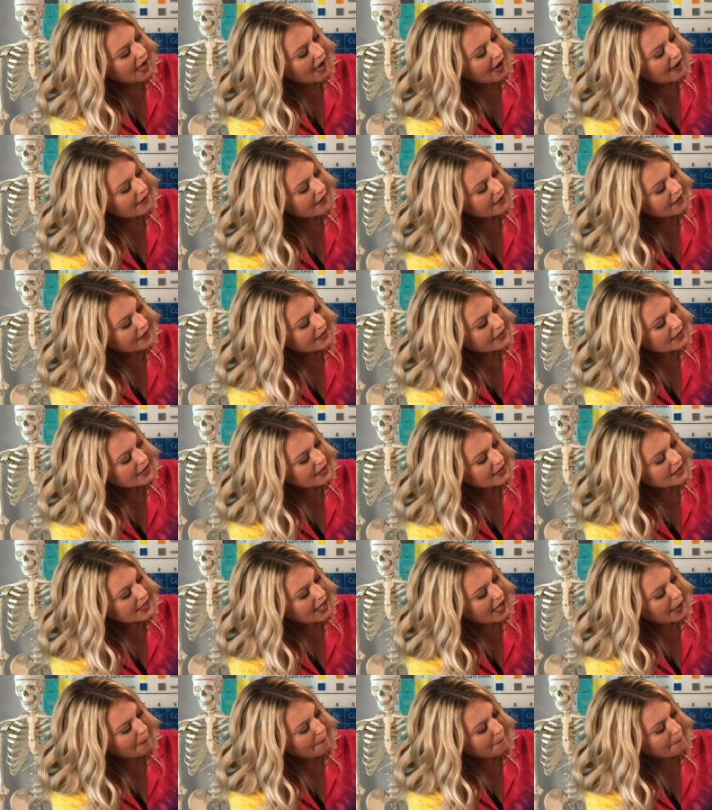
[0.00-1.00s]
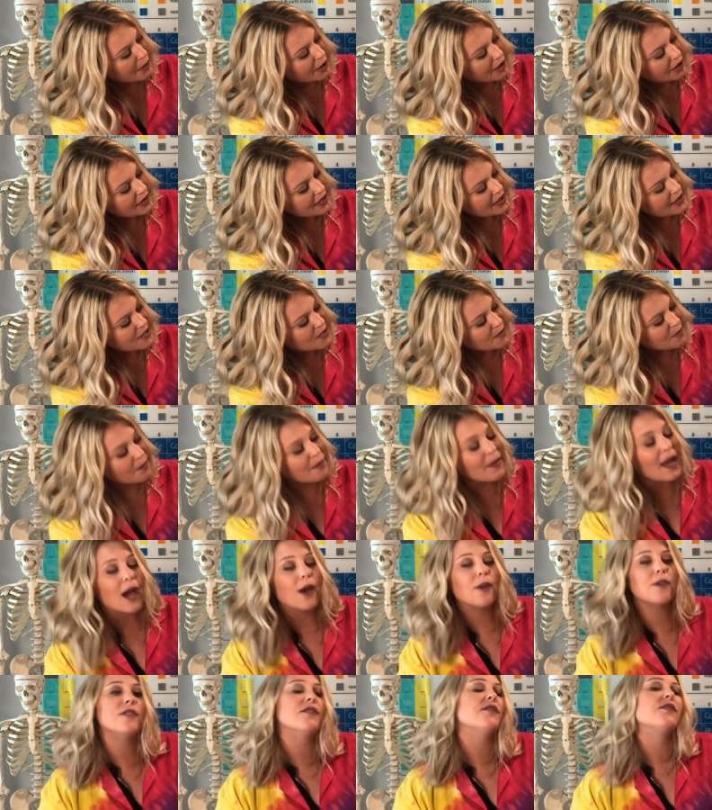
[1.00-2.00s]
And then this is a Bernese
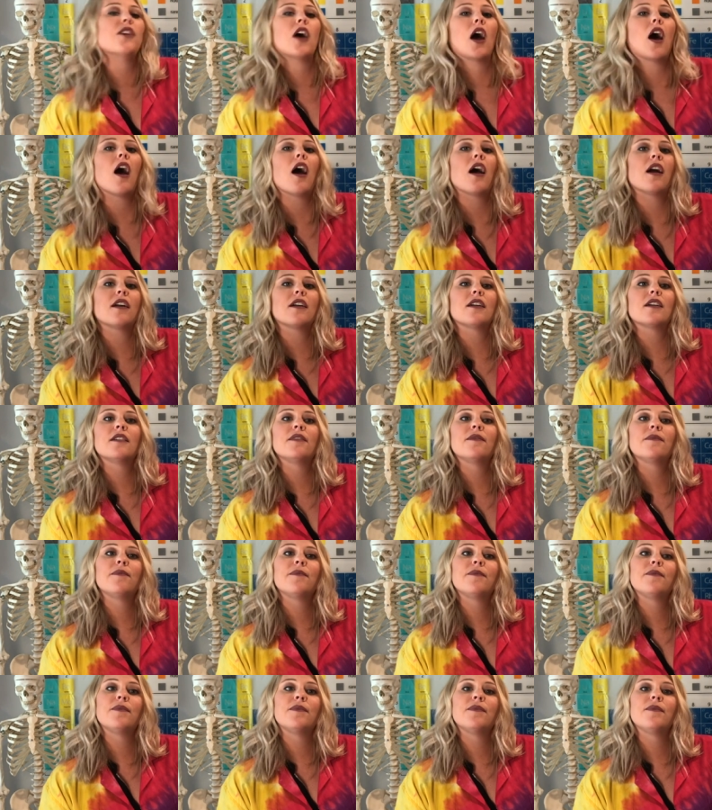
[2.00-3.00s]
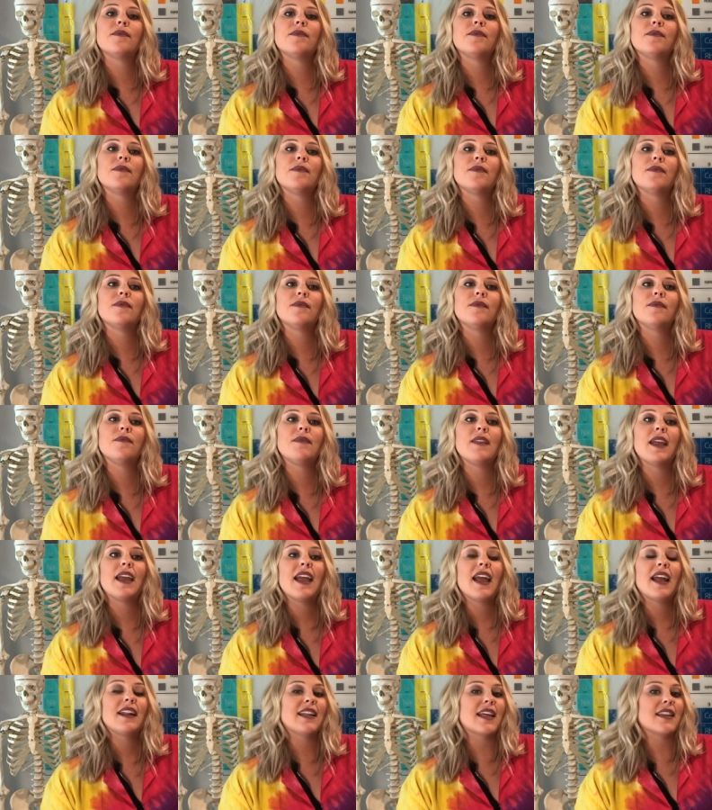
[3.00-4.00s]
Mountain Dog.
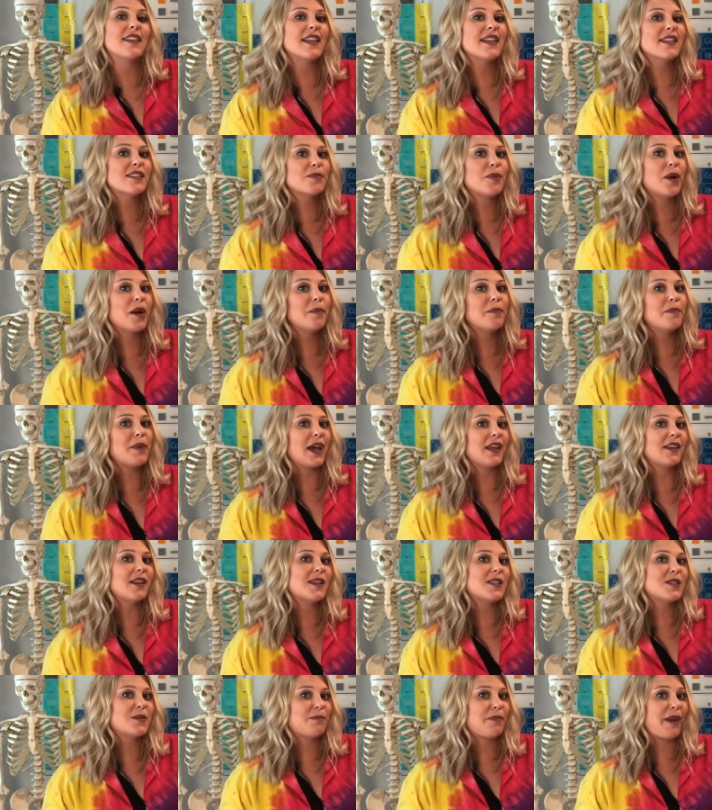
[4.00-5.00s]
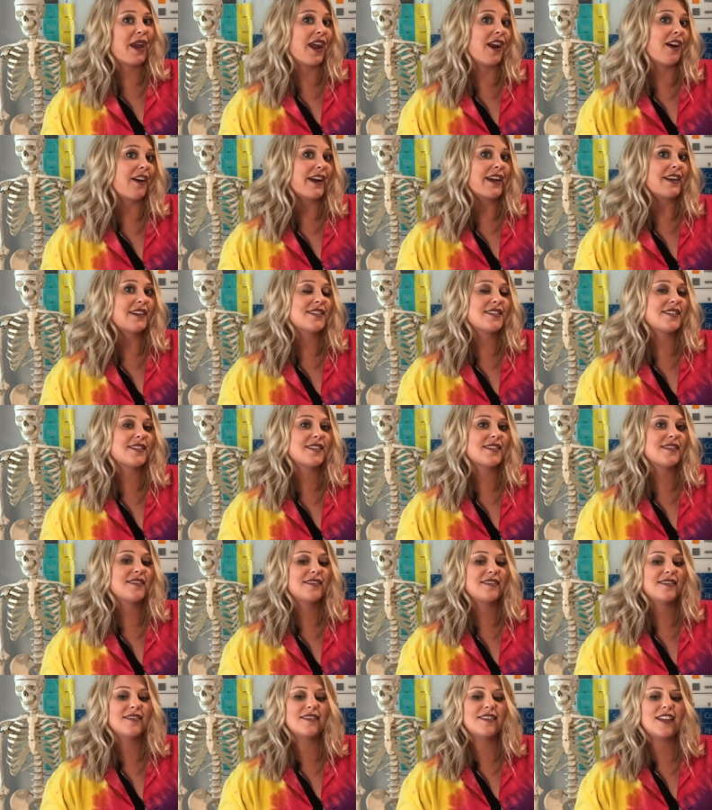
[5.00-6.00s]
Now these were Bella's parents.
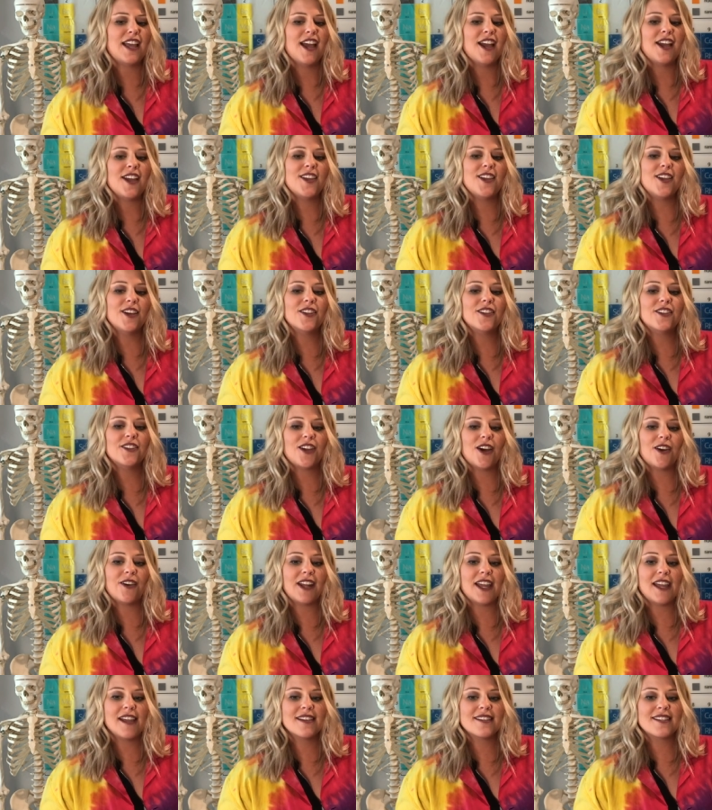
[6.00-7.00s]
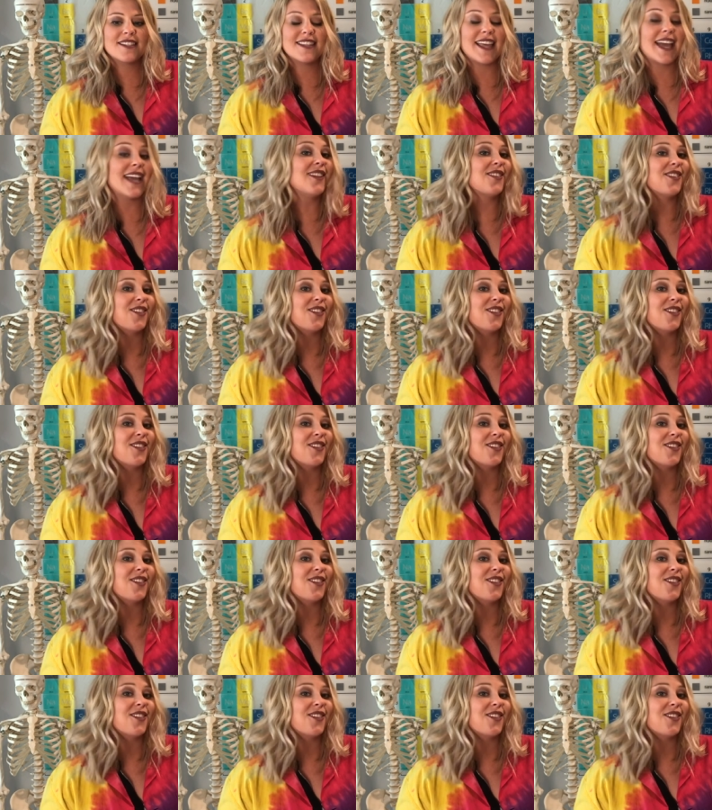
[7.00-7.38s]
You'll notice they